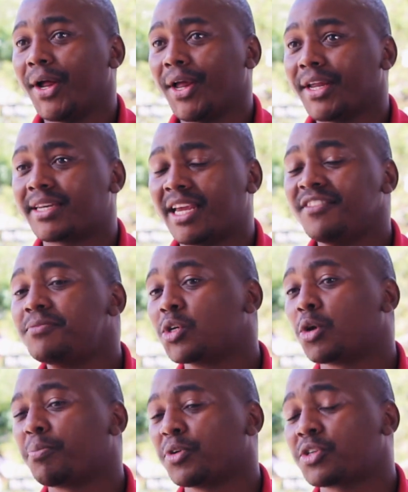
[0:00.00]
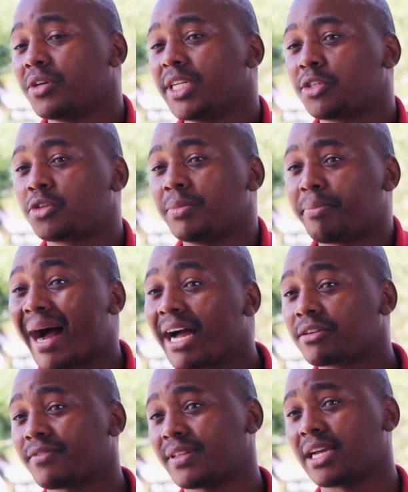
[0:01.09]
it gives me an opportunity to be
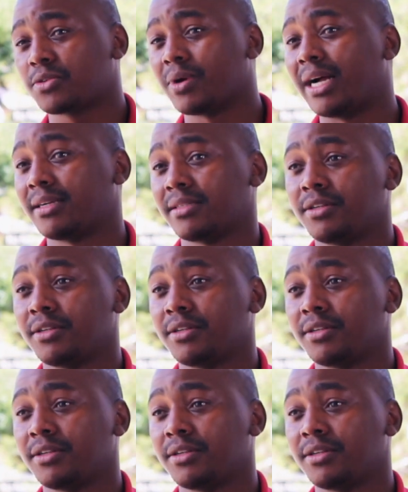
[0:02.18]
part of that world.